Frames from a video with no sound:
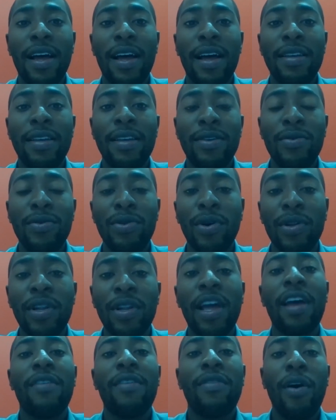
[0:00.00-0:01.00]
uh,
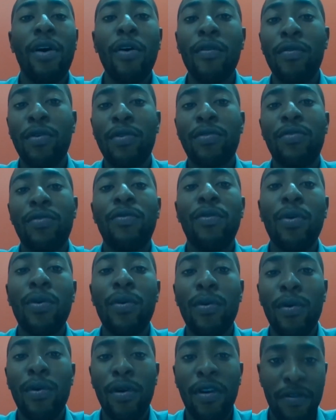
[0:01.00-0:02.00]
you don't have an
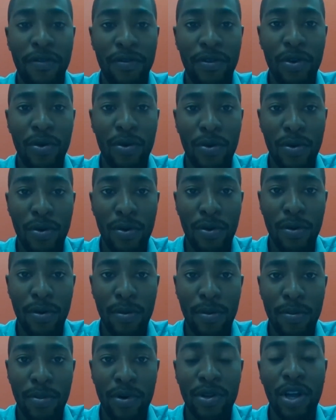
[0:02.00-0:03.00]
overflow of
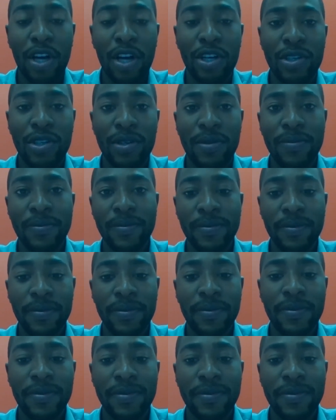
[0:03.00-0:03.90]
your production.